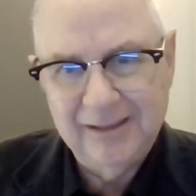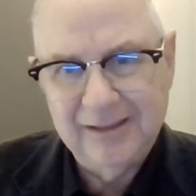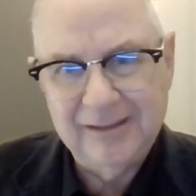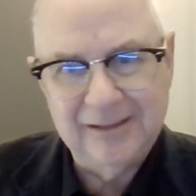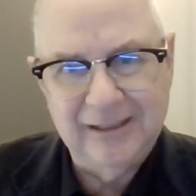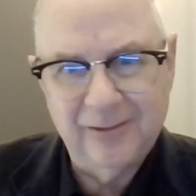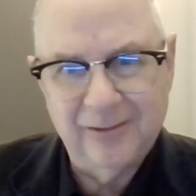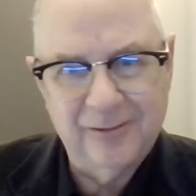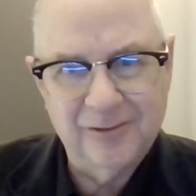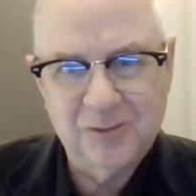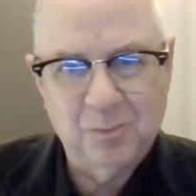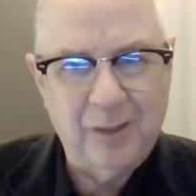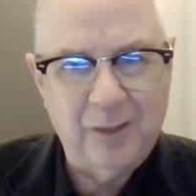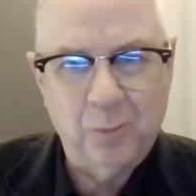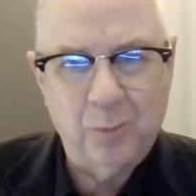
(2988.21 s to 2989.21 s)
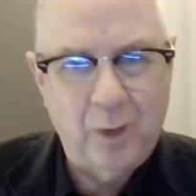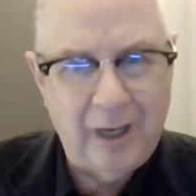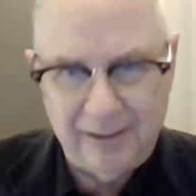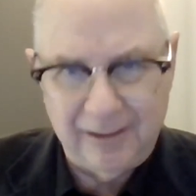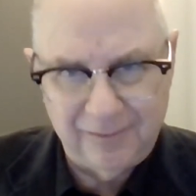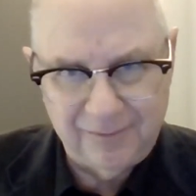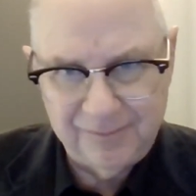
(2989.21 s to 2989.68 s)
Neither does my
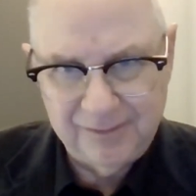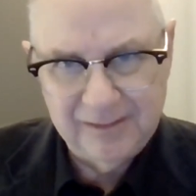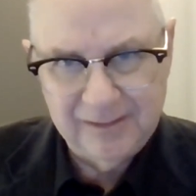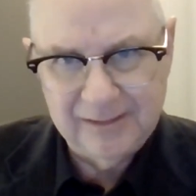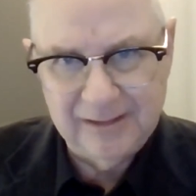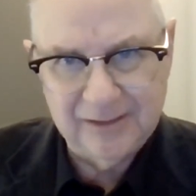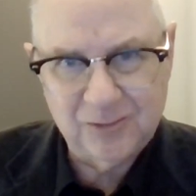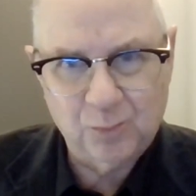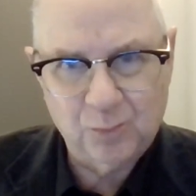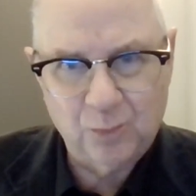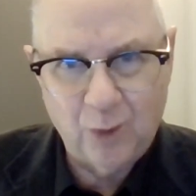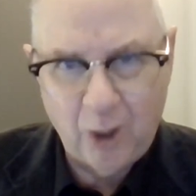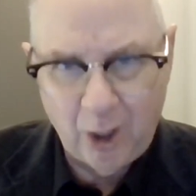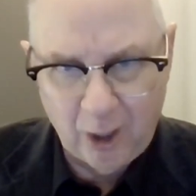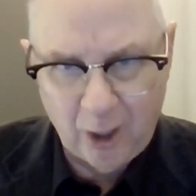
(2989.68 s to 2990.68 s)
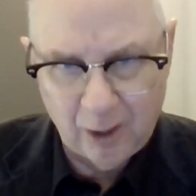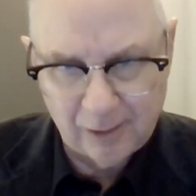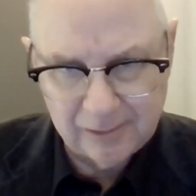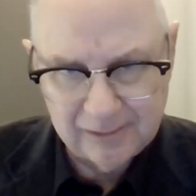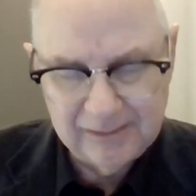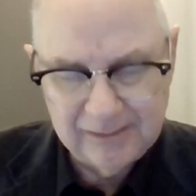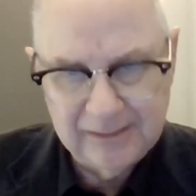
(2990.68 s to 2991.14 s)
wife. It's
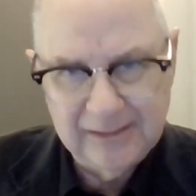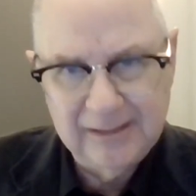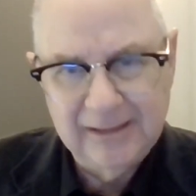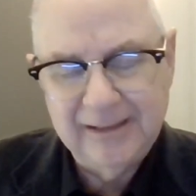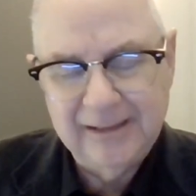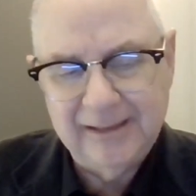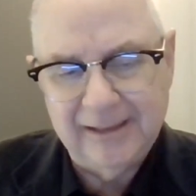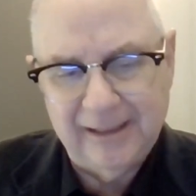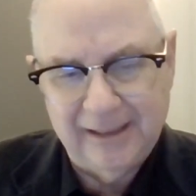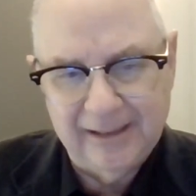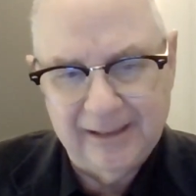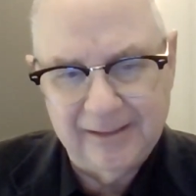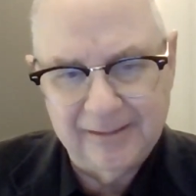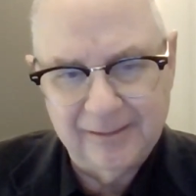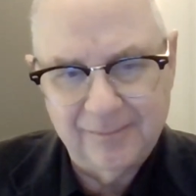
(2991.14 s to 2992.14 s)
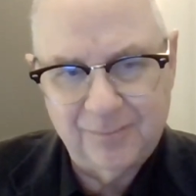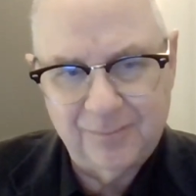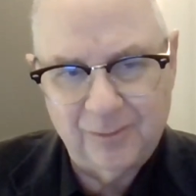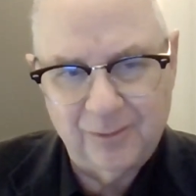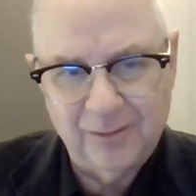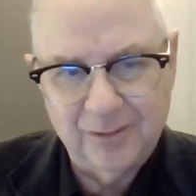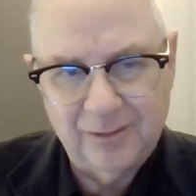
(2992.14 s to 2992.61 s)
wrong. And
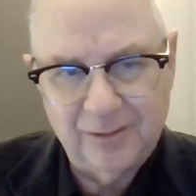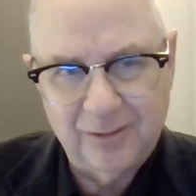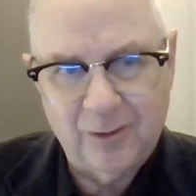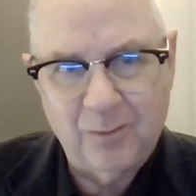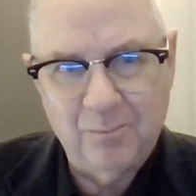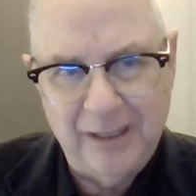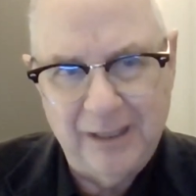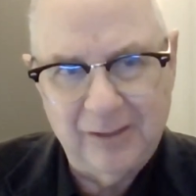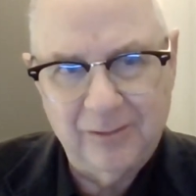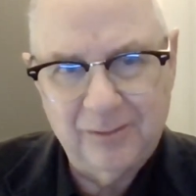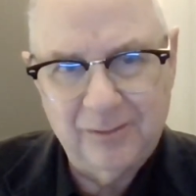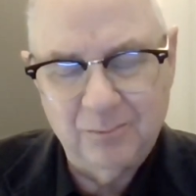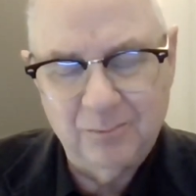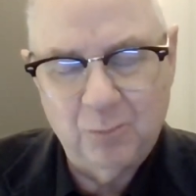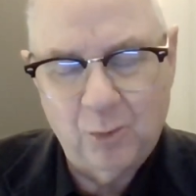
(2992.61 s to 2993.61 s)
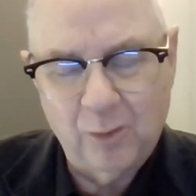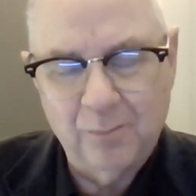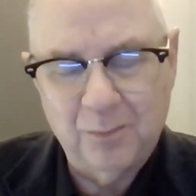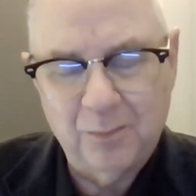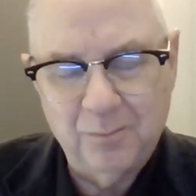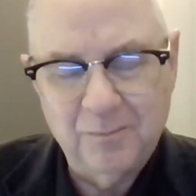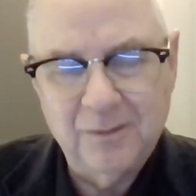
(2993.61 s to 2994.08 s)
there are better, more
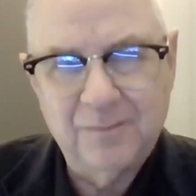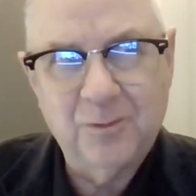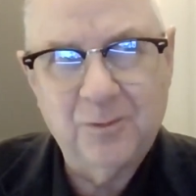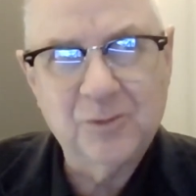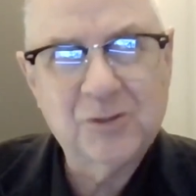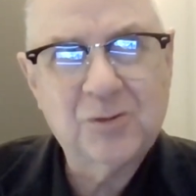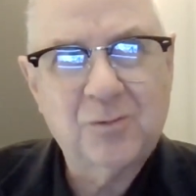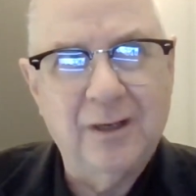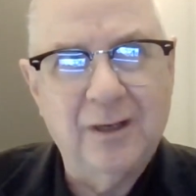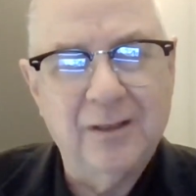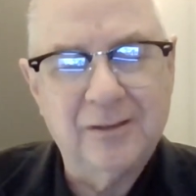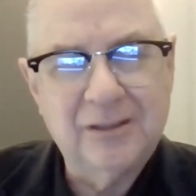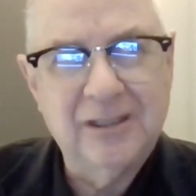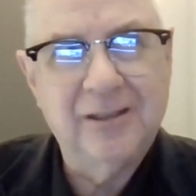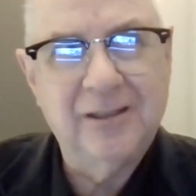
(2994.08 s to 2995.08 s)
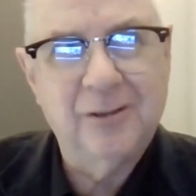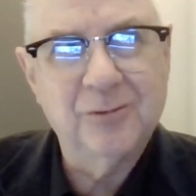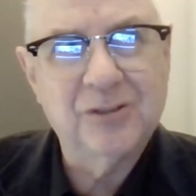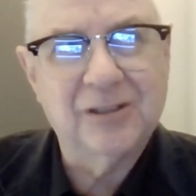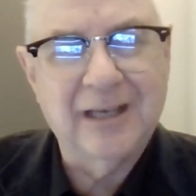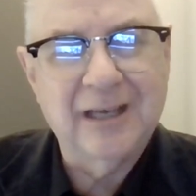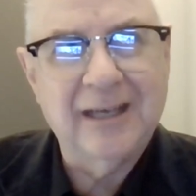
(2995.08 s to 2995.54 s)
first grade kiddos
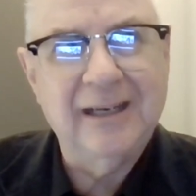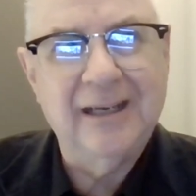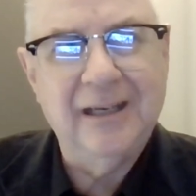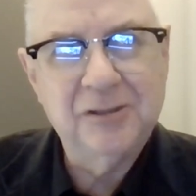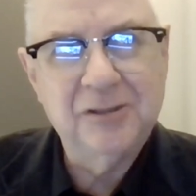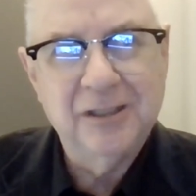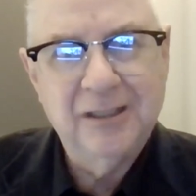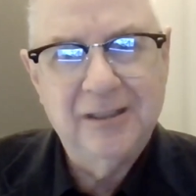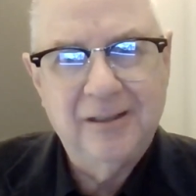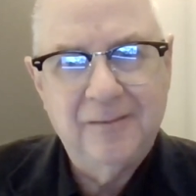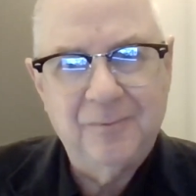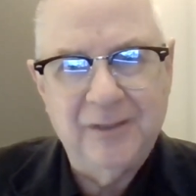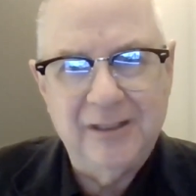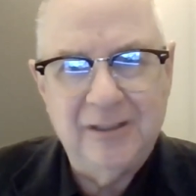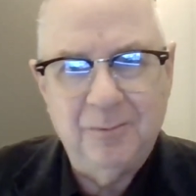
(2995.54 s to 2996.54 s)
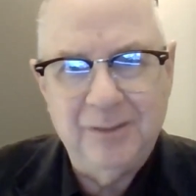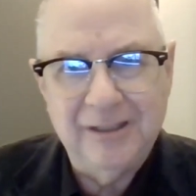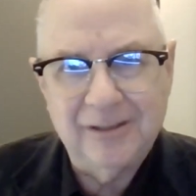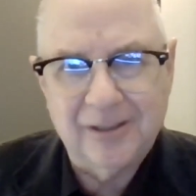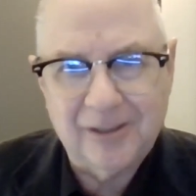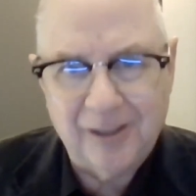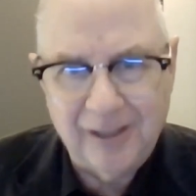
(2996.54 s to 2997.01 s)
at that age need to be in
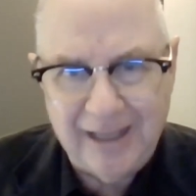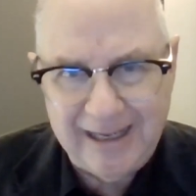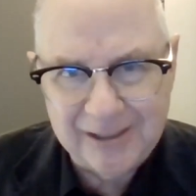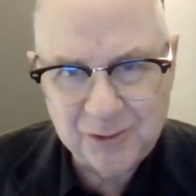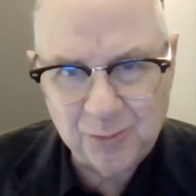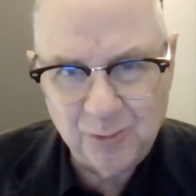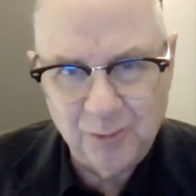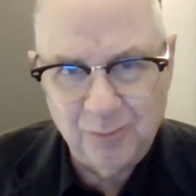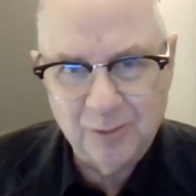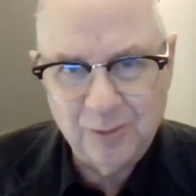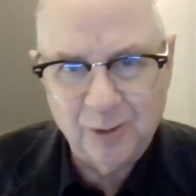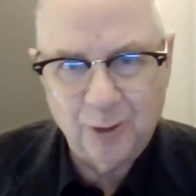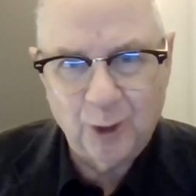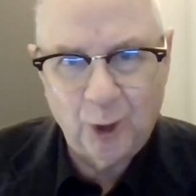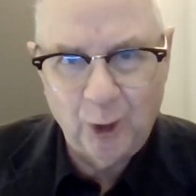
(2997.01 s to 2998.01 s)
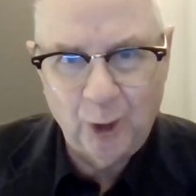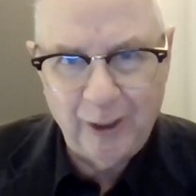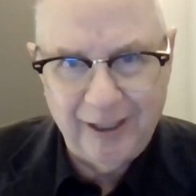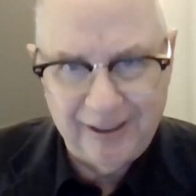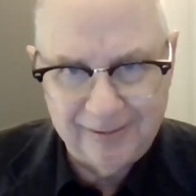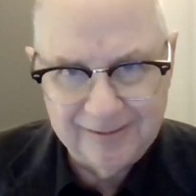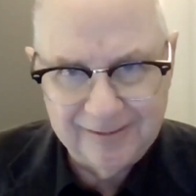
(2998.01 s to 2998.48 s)
the classroom
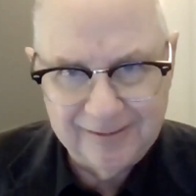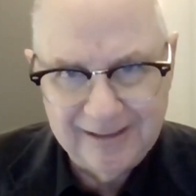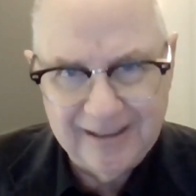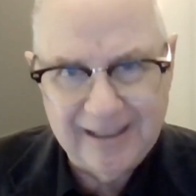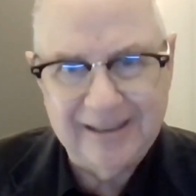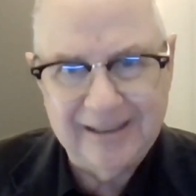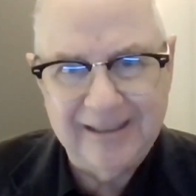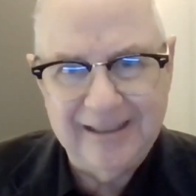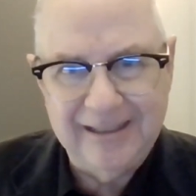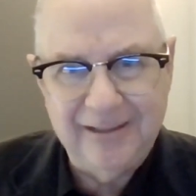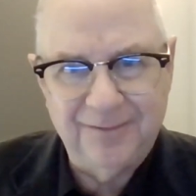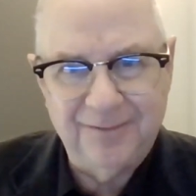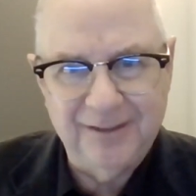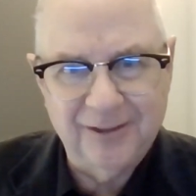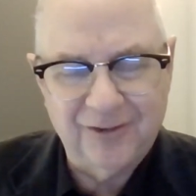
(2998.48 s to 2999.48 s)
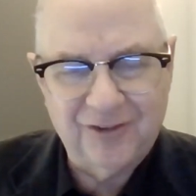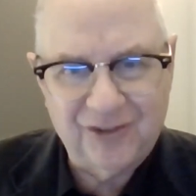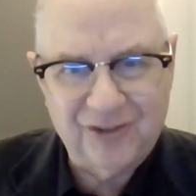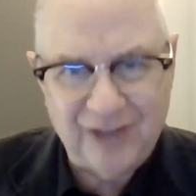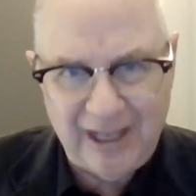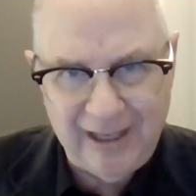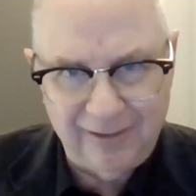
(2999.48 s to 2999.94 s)
learning, and they need to feel
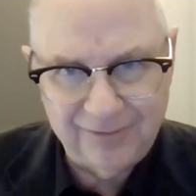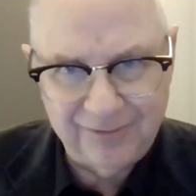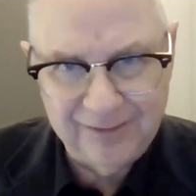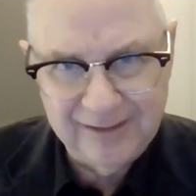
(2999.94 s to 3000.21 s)
safe.